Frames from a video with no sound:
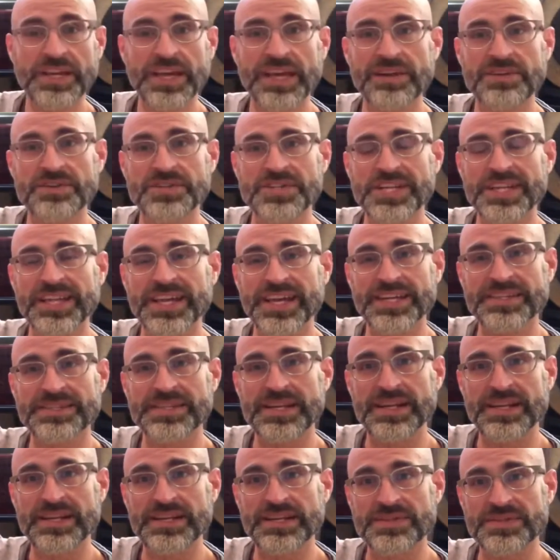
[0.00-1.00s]
energy, like I
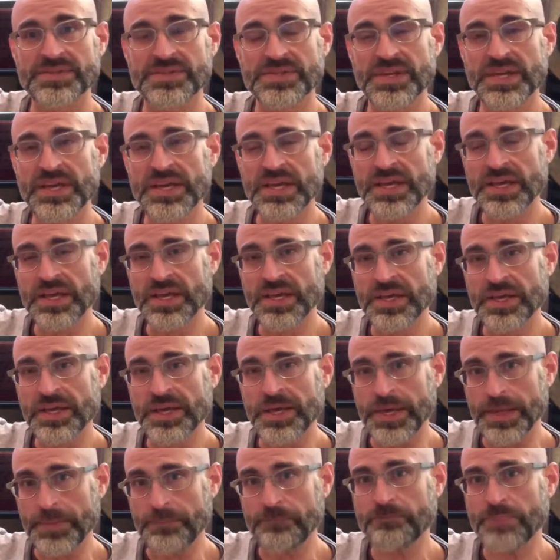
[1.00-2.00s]
said, on its
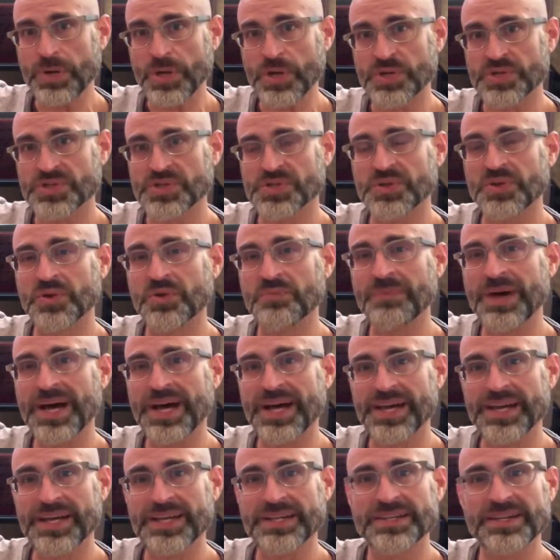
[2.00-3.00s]
impersonal
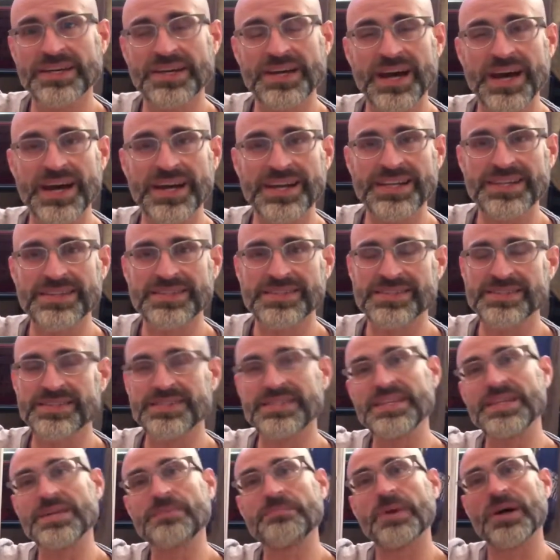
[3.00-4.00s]
mind, on its
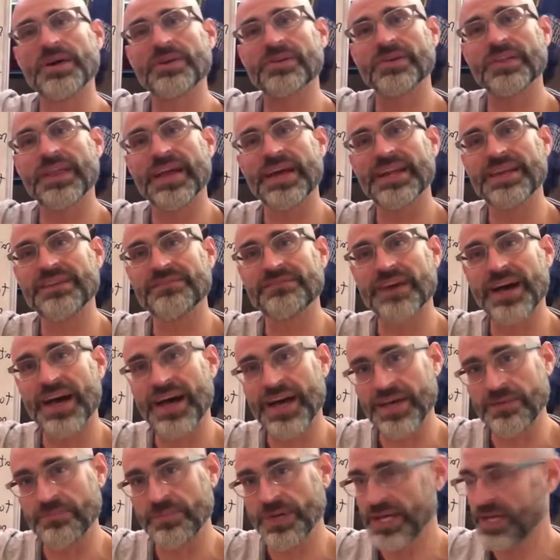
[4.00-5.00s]
deep underlining
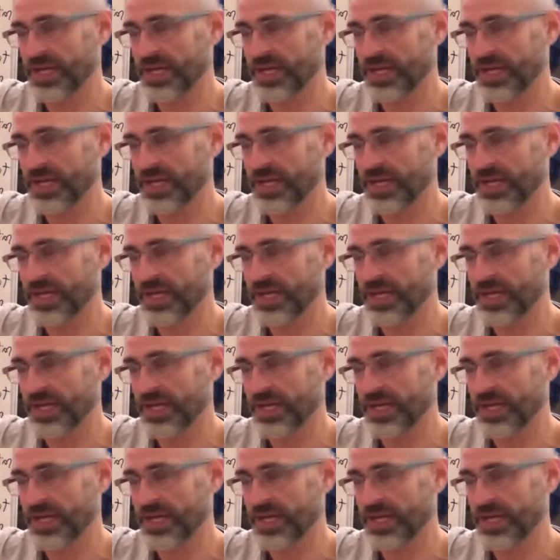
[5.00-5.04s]
vibe.